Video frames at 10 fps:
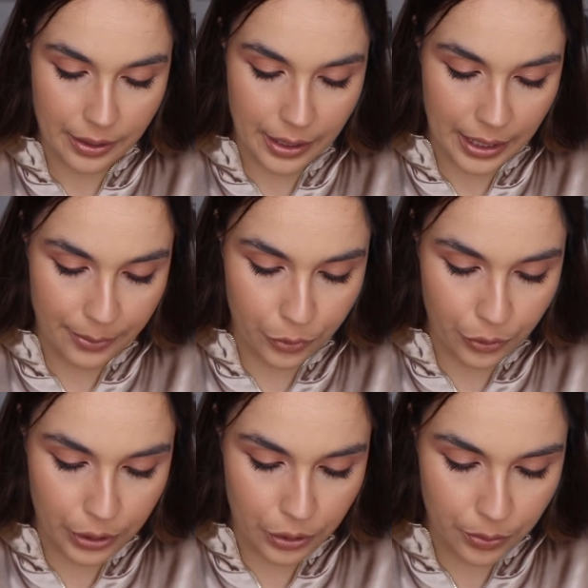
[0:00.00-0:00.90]
that I'm
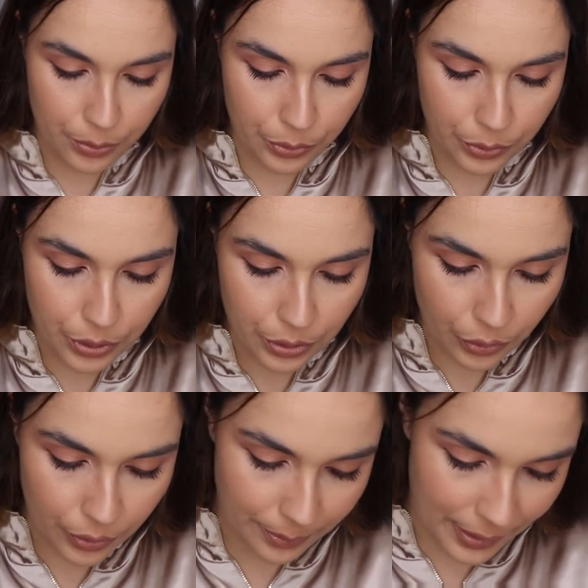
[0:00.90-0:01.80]
going to put
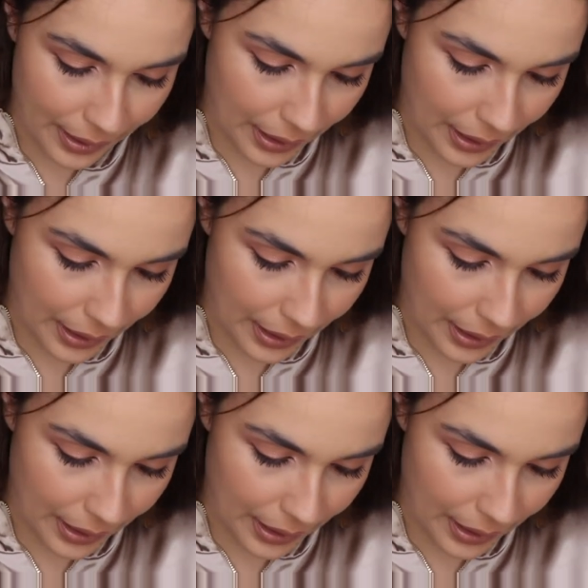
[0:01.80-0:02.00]
on my